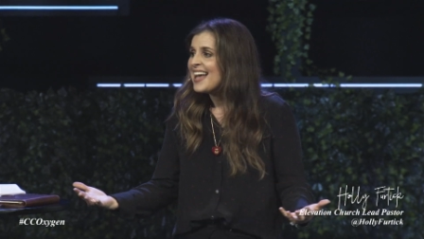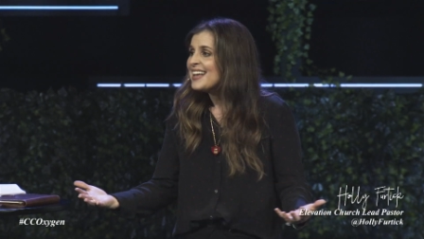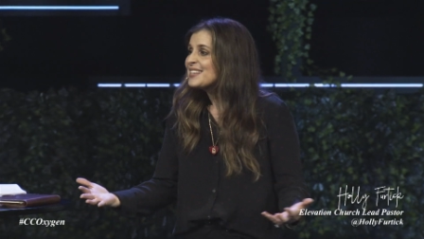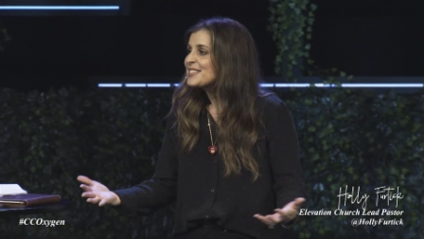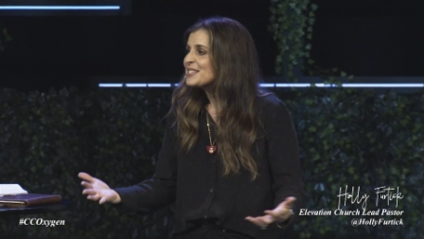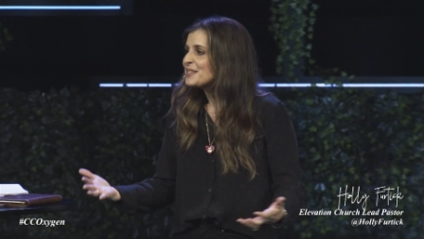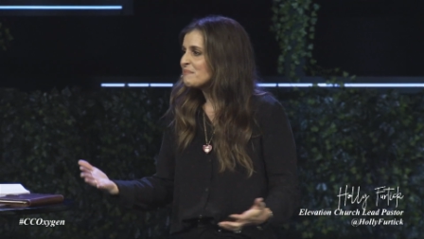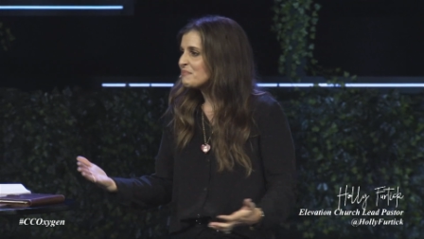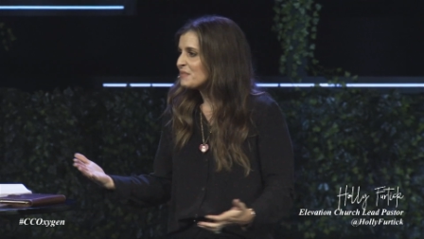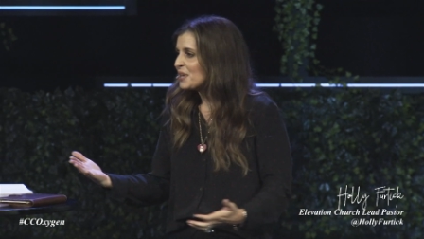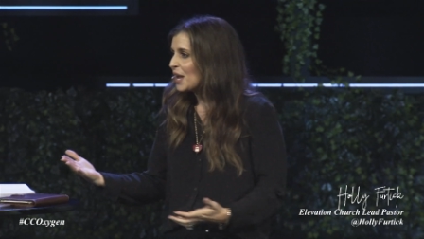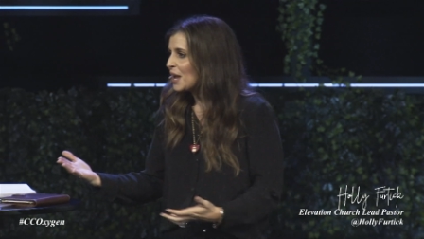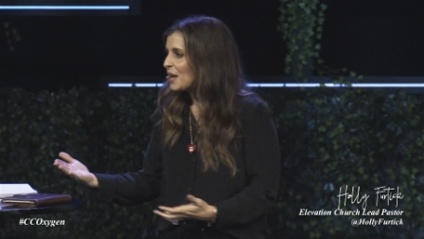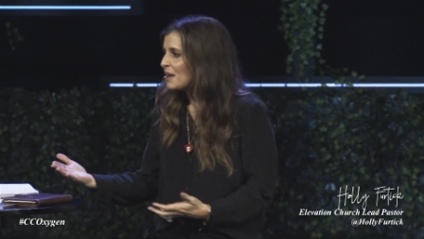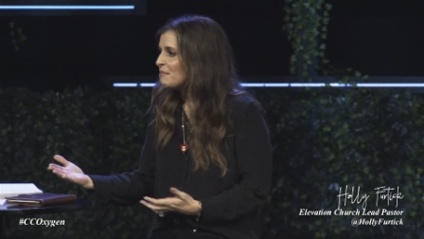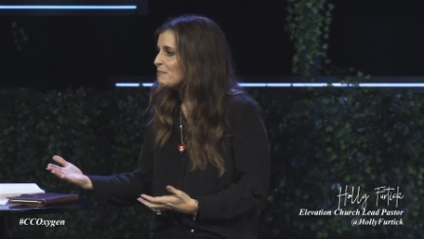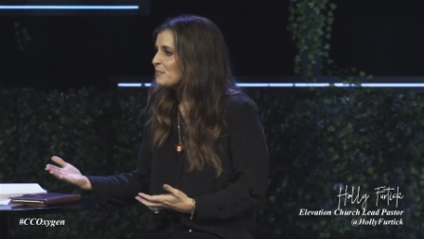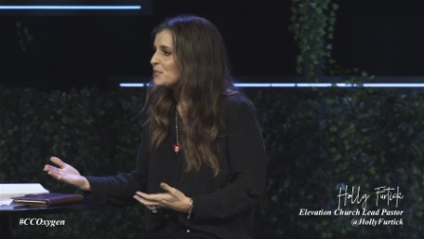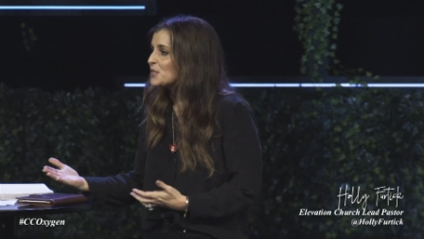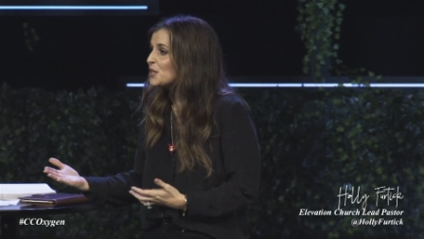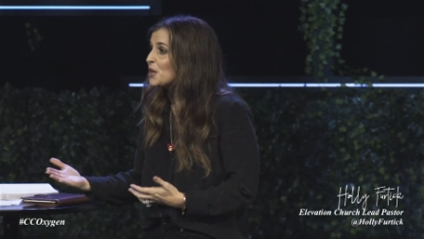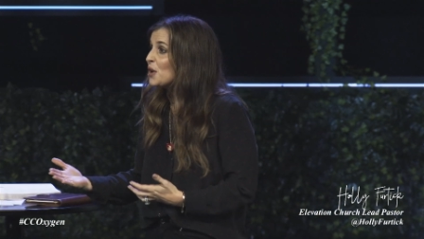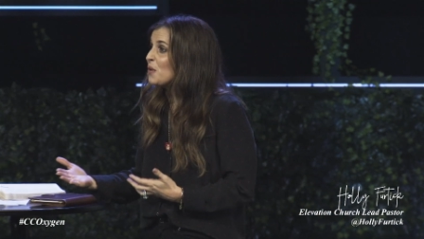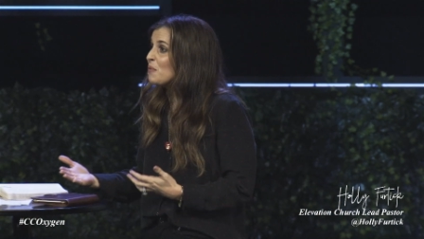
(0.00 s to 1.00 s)

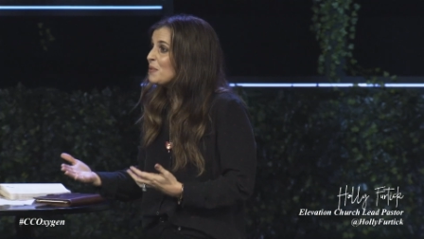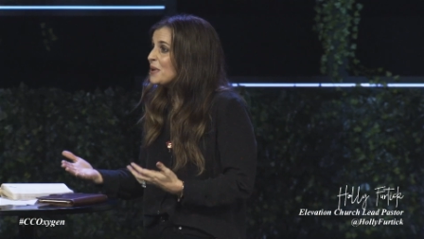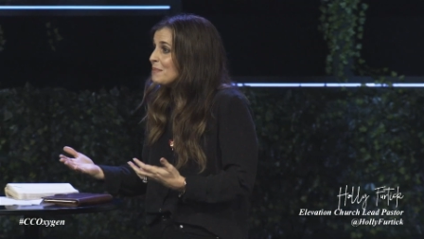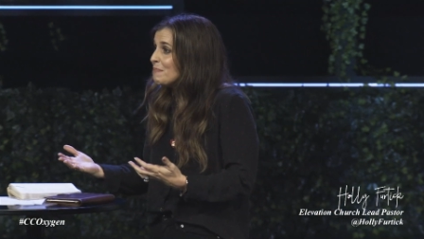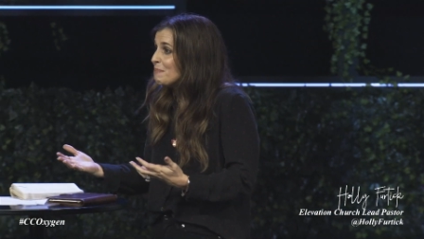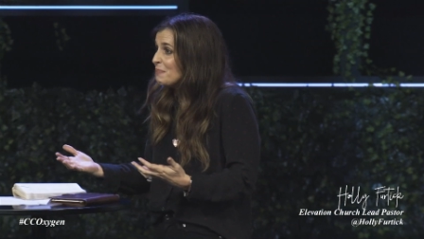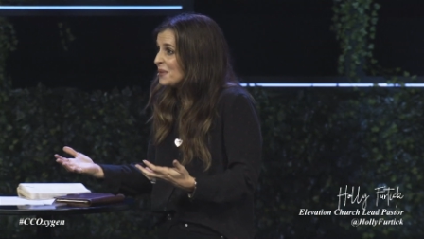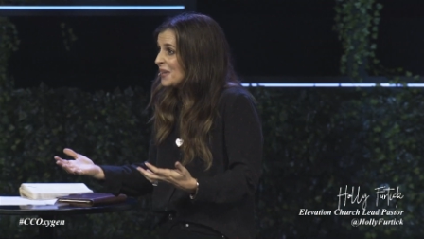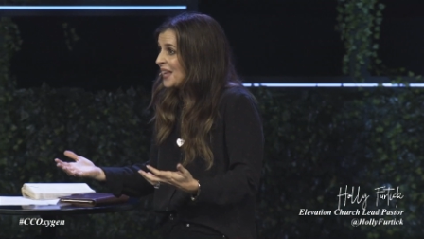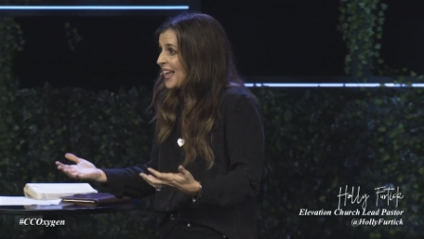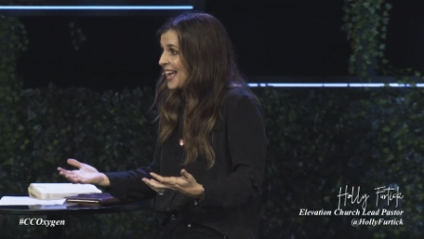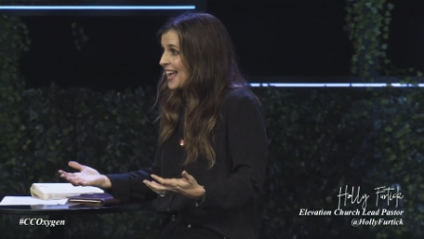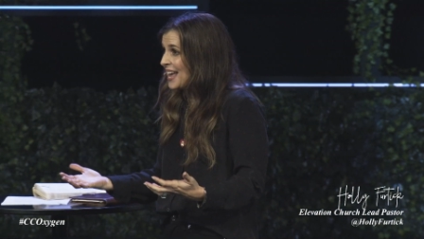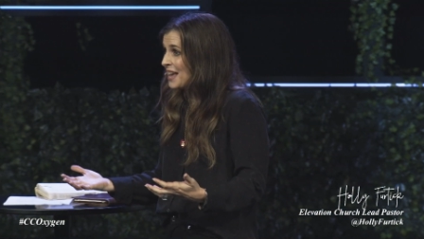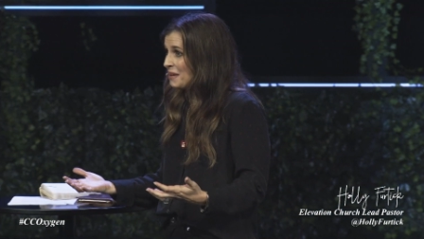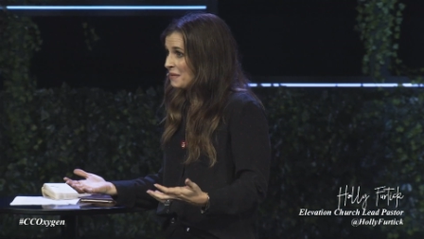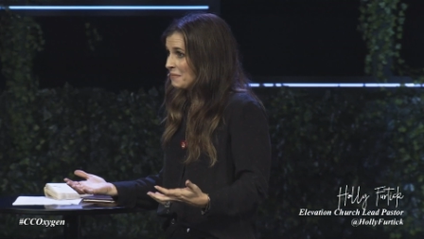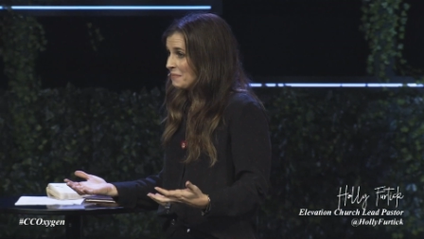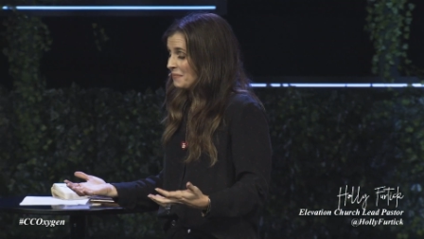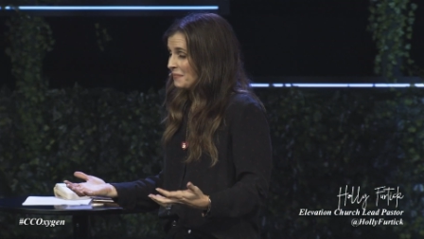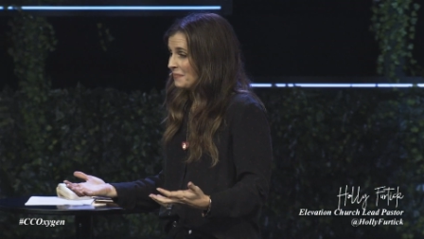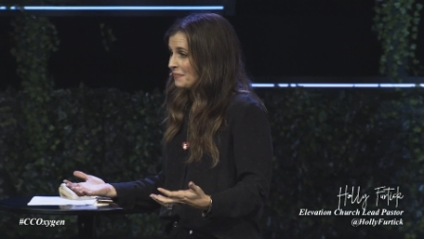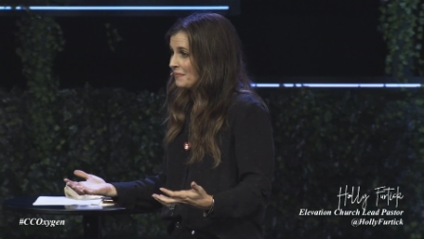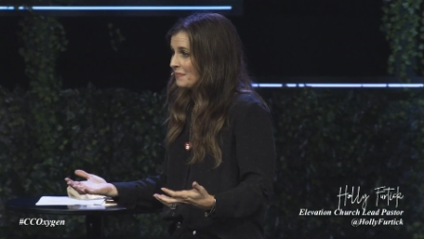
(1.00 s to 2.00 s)
Sometimes we
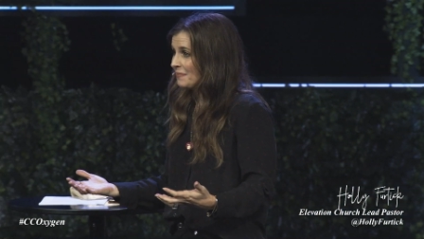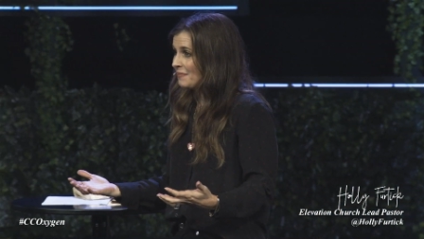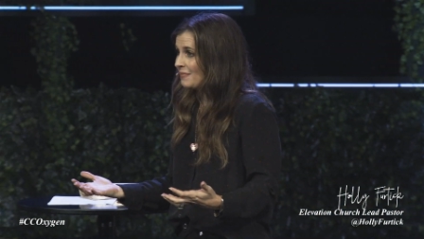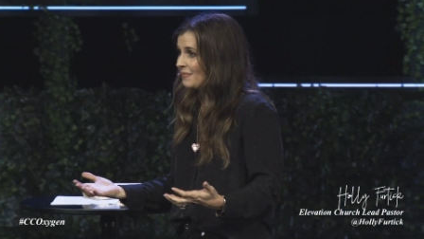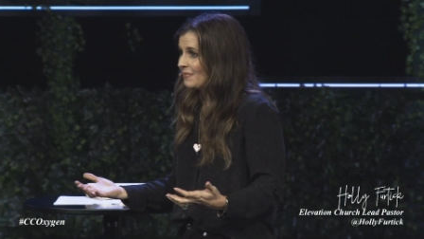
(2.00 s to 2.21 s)
blame.